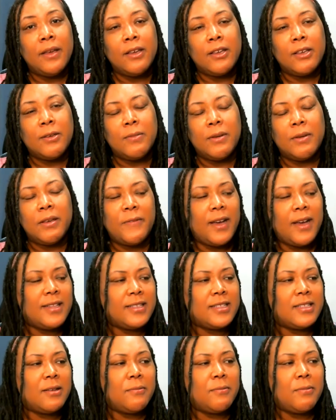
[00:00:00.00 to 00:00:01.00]
you may find
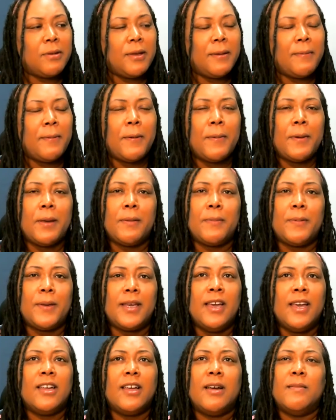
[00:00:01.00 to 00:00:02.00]
that some people
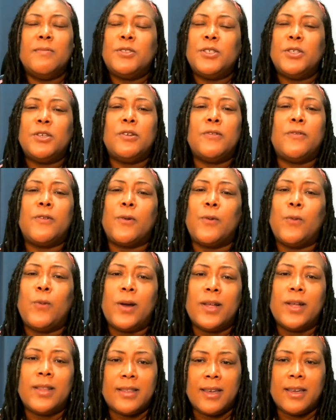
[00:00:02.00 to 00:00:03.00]
maybe come to you for
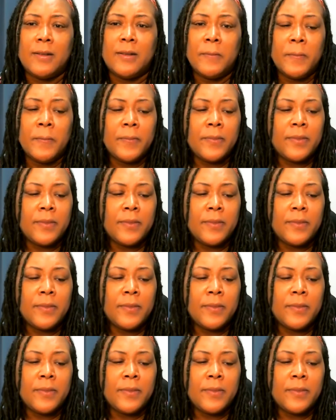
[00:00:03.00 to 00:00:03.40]
one thing,